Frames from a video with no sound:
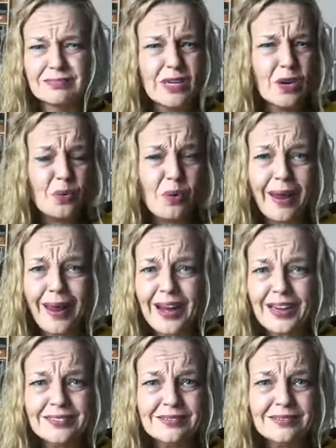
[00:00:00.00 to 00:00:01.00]
No way.
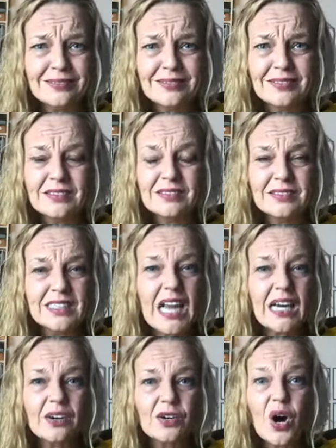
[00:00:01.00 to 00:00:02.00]

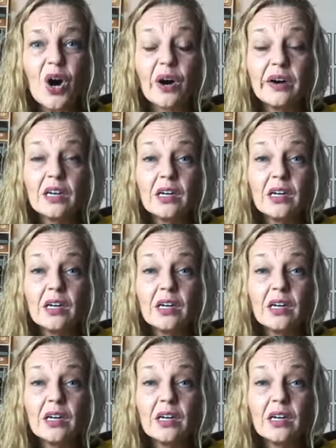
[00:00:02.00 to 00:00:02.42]
Not at all.